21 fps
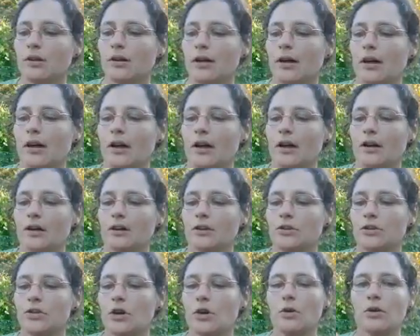
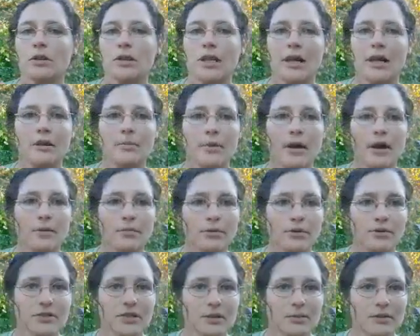know a lot about
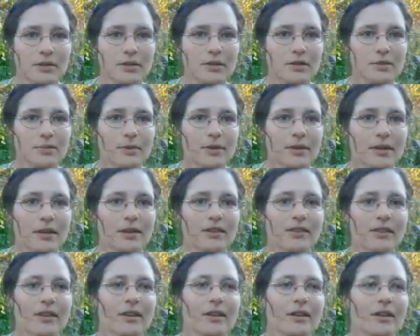persimmons because
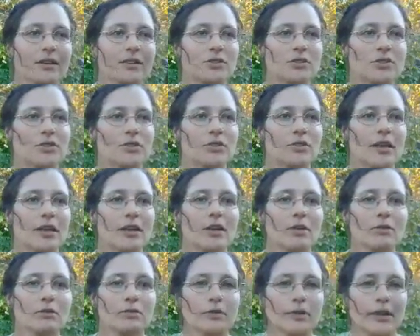they
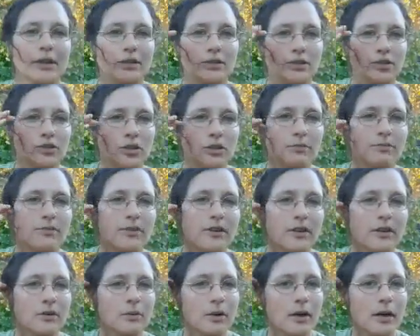don't ship
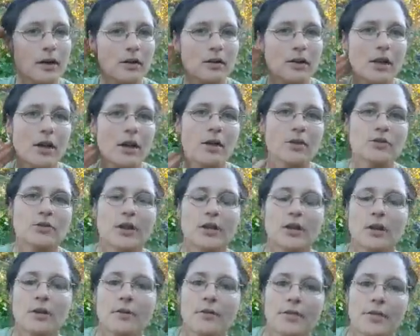very well. So I
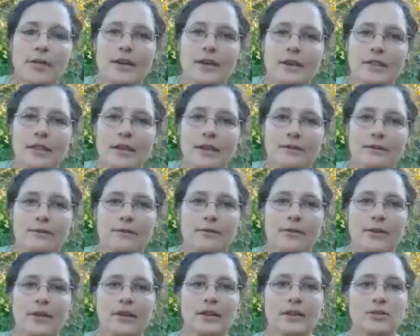don't think they
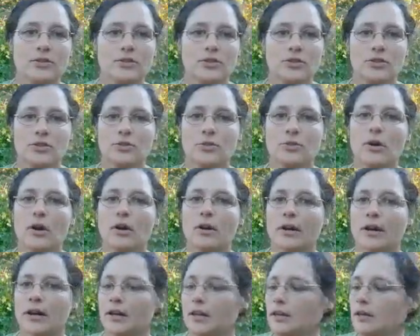fit into our
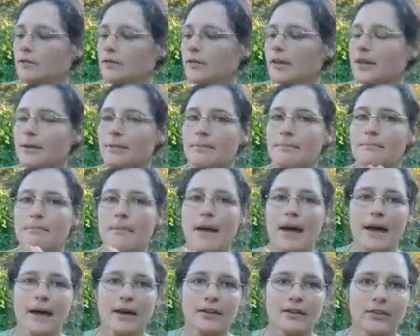kind of
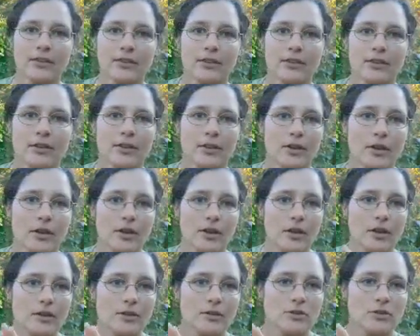mass
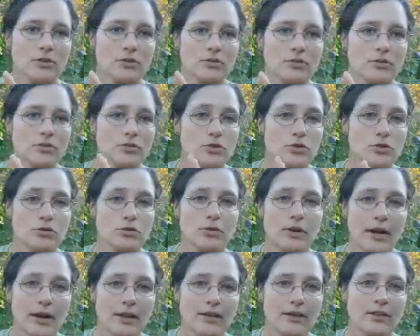
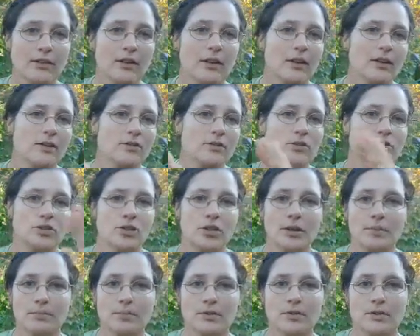transit
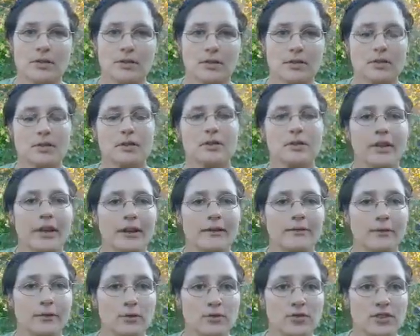shipped
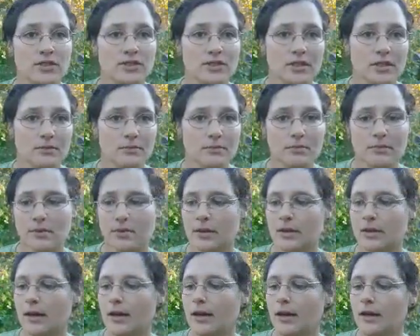food system.
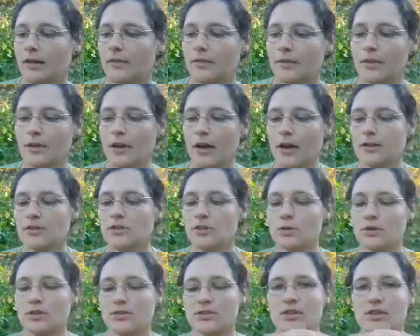As you
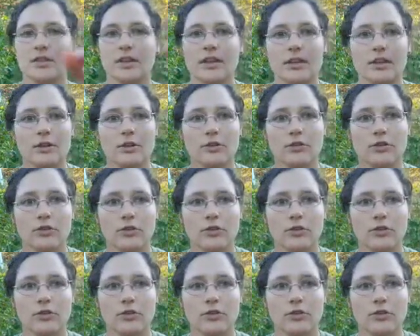can see, they're